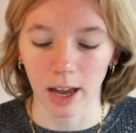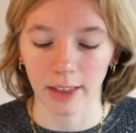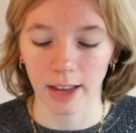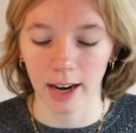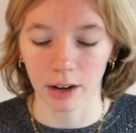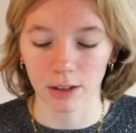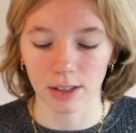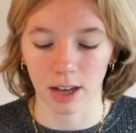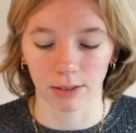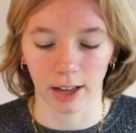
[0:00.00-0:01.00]
And then I
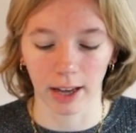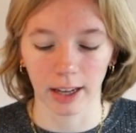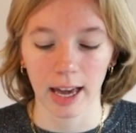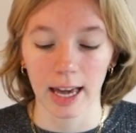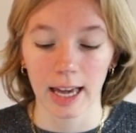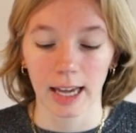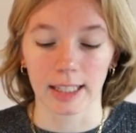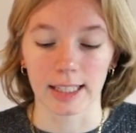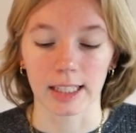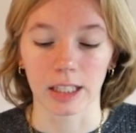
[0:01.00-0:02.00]
also have like
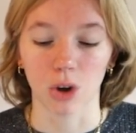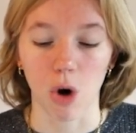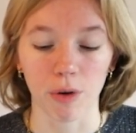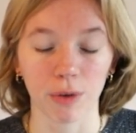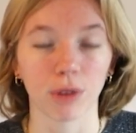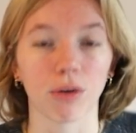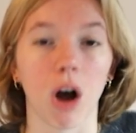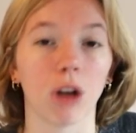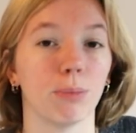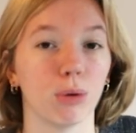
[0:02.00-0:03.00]
this little overview of
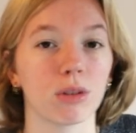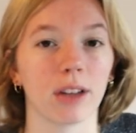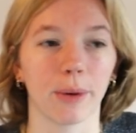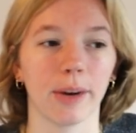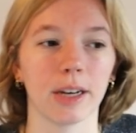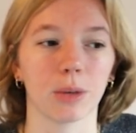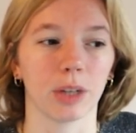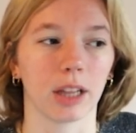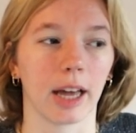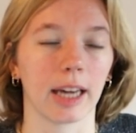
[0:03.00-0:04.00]
all the books I read
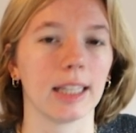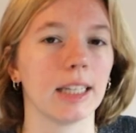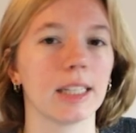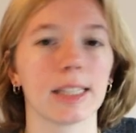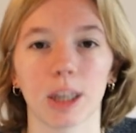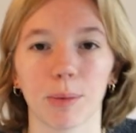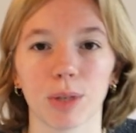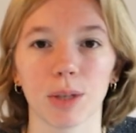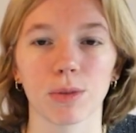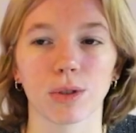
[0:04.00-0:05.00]
with like a little description.